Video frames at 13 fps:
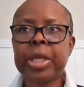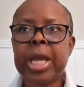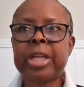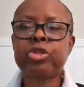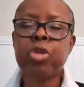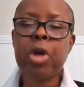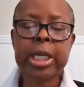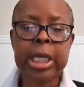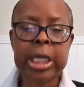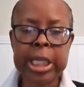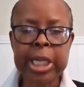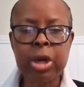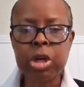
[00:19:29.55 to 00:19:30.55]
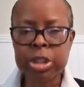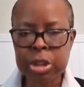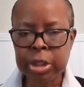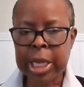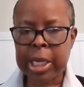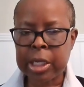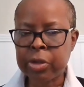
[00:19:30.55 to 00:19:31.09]
and try to cling on to
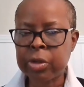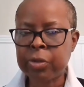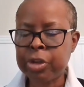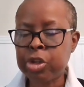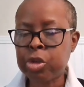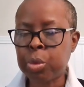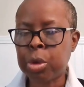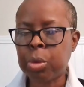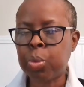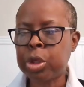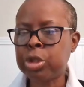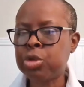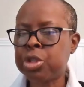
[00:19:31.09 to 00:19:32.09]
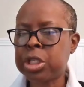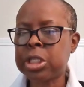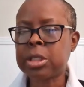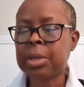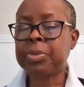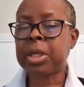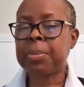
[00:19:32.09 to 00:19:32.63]
that individual when you see
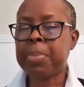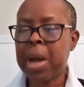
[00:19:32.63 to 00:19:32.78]
something